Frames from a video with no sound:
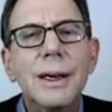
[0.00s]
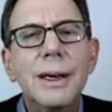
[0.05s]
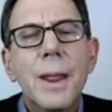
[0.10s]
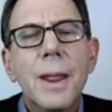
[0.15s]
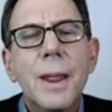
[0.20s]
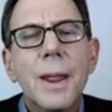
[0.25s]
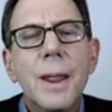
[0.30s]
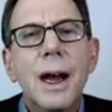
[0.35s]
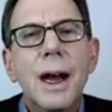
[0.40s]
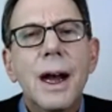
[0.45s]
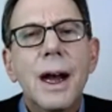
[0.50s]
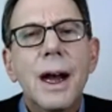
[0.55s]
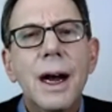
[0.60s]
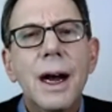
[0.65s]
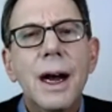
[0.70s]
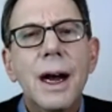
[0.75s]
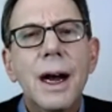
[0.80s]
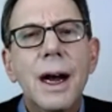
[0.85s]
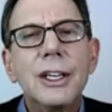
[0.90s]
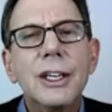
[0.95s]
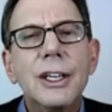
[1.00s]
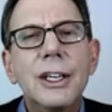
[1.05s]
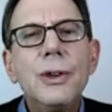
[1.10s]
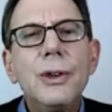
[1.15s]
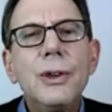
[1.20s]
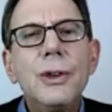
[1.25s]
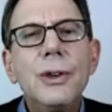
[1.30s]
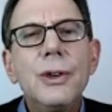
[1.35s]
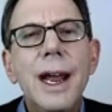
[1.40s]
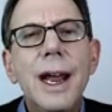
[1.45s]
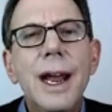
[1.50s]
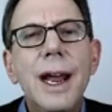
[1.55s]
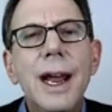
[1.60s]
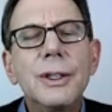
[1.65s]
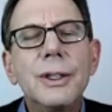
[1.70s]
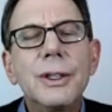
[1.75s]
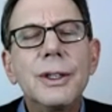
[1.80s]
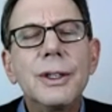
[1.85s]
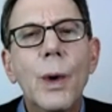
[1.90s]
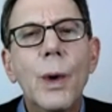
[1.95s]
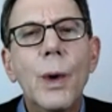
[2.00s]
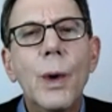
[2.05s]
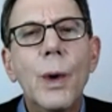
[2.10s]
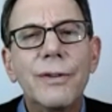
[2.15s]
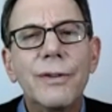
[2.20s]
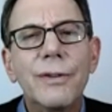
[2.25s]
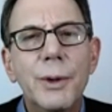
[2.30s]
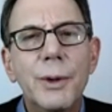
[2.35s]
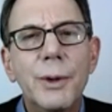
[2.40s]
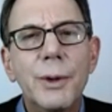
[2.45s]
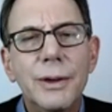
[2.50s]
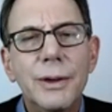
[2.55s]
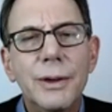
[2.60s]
uh, and two tables away from you